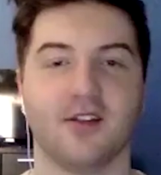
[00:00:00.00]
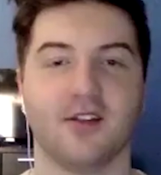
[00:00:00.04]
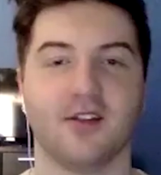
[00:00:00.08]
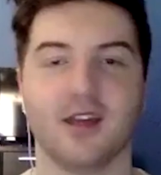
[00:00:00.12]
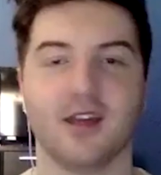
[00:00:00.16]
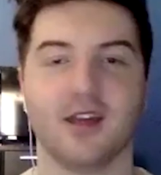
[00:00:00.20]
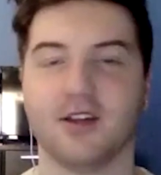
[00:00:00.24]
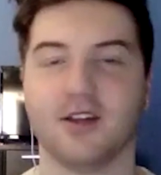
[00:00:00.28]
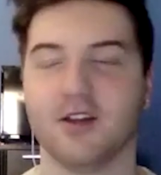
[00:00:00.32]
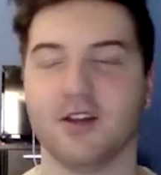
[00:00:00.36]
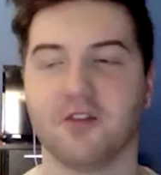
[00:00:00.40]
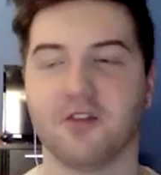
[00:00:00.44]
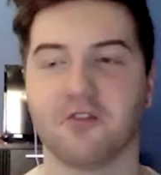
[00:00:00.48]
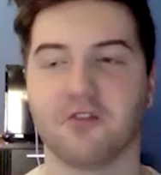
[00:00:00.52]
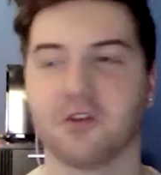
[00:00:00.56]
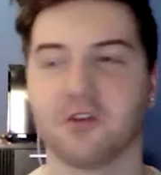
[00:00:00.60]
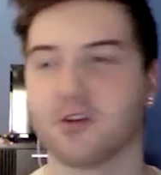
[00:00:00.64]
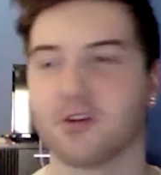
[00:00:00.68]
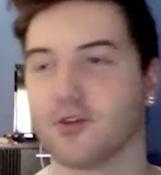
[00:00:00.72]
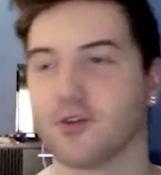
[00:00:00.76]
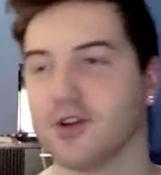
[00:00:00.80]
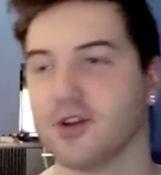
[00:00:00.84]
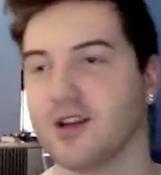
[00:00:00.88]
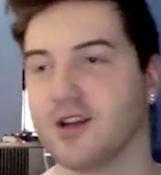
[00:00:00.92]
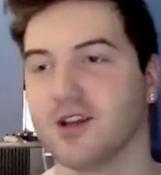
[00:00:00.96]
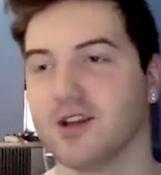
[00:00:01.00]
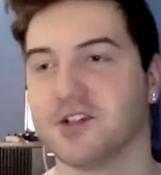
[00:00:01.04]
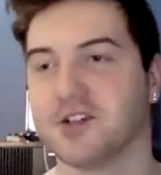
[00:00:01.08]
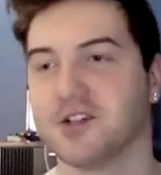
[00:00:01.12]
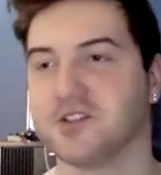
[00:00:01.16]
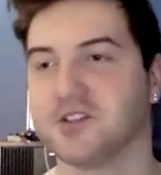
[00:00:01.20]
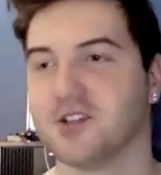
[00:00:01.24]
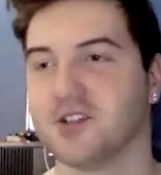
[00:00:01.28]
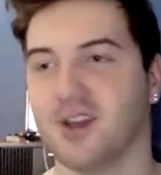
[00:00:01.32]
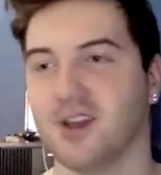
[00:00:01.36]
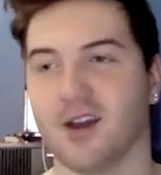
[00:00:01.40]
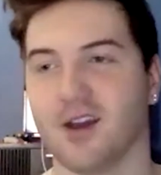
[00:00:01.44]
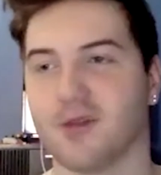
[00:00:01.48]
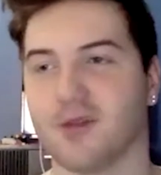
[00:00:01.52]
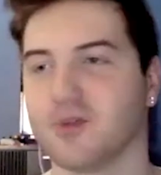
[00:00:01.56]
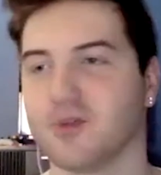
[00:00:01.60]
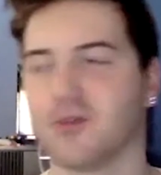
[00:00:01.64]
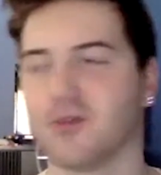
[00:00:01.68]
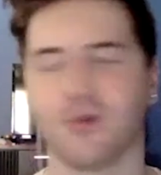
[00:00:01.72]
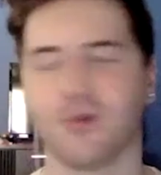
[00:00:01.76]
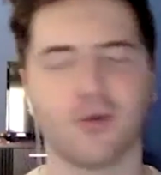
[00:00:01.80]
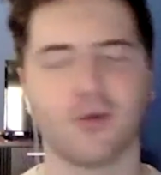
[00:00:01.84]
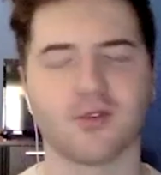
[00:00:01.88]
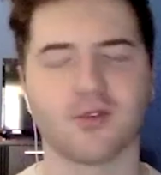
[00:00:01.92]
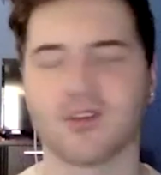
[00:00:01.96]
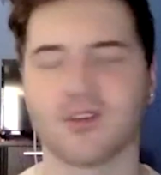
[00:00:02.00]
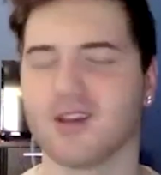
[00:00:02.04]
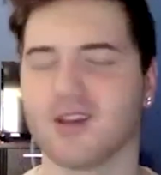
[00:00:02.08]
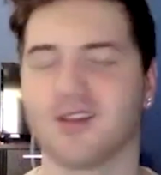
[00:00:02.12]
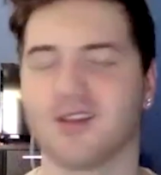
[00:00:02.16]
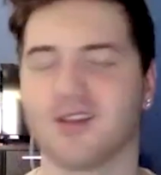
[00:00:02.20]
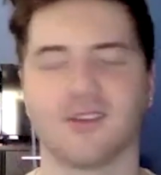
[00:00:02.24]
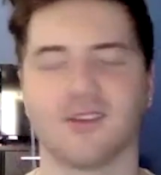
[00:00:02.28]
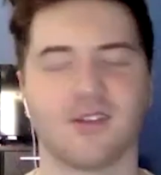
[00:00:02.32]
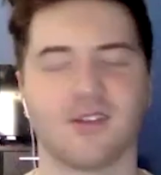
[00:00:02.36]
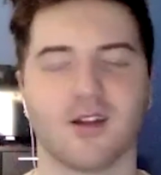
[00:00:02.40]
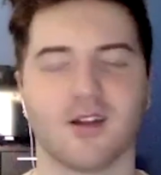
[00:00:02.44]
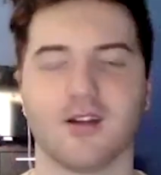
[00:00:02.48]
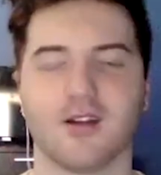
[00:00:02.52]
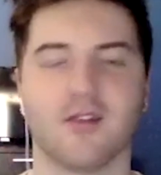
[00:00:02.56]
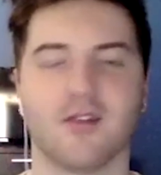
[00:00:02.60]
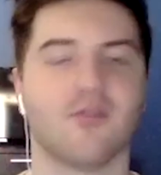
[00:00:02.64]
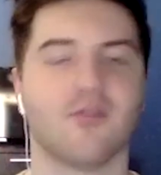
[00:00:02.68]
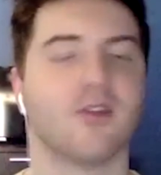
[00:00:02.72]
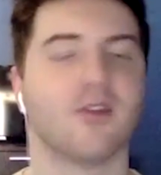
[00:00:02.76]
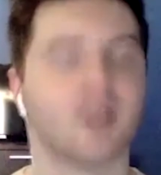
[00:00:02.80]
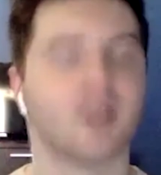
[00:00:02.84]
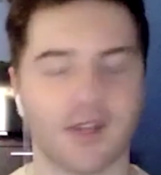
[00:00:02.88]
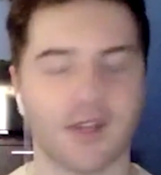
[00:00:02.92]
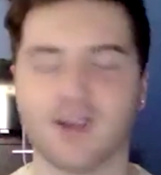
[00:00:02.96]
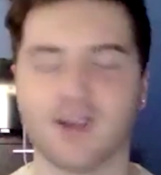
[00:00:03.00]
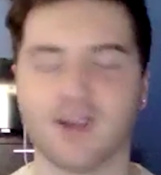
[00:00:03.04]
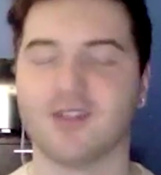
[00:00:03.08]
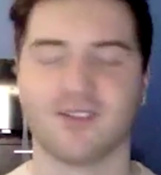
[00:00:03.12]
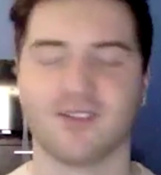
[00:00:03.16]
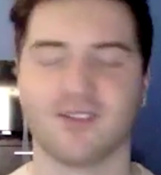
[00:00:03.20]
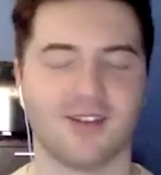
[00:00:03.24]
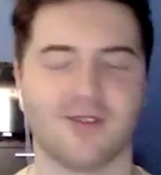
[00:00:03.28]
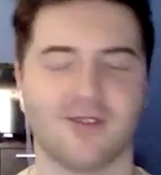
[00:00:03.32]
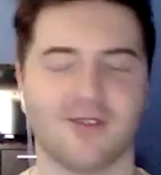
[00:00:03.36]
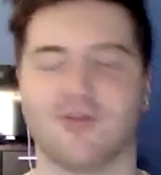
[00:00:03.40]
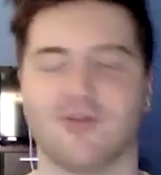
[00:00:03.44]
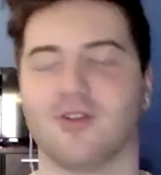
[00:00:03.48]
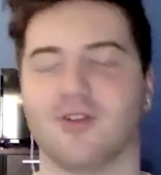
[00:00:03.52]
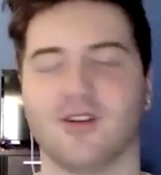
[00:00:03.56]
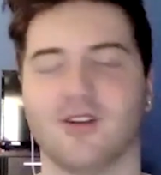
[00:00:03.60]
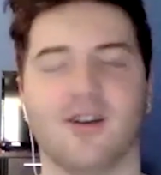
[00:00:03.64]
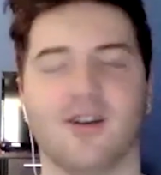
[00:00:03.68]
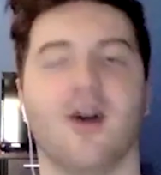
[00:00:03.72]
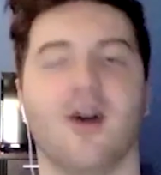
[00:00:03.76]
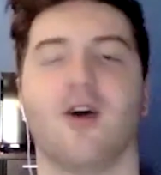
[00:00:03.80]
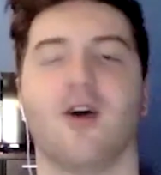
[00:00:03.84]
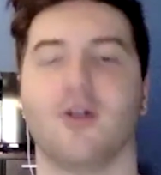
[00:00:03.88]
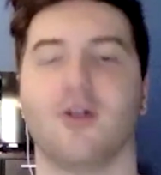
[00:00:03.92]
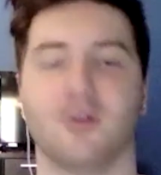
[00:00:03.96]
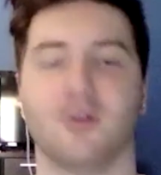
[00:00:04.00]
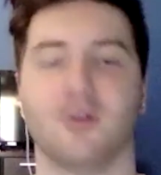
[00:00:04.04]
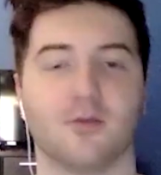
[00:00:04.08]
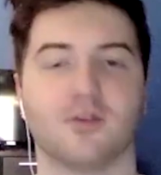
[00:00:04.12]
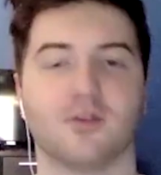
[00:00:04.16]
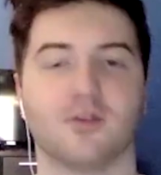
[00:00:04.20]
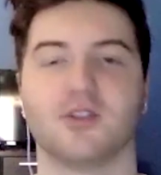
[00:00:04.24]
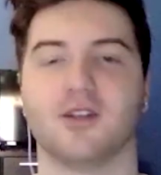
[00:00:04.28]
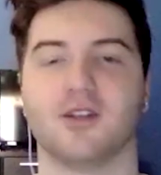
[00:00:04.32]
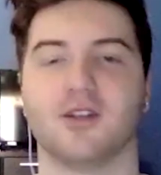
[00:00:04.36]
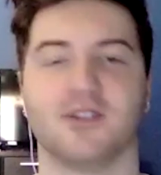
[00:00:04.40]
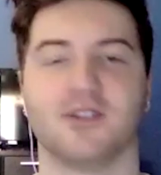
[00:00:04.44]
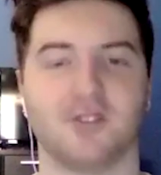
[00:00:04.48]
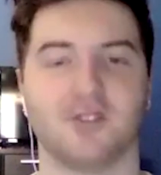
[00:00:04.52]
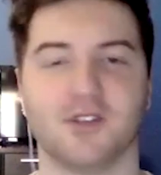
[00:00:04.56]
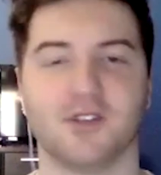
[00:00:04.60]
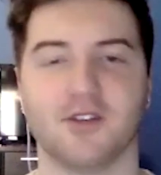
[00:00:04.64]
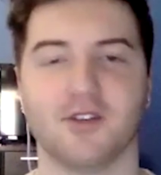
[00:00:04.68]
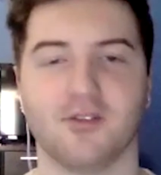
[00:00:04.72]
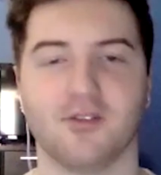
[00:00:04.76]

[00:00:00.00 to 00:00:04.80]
Different ingredients, yeah. Some people say it's not different. It is different. 100% it's different.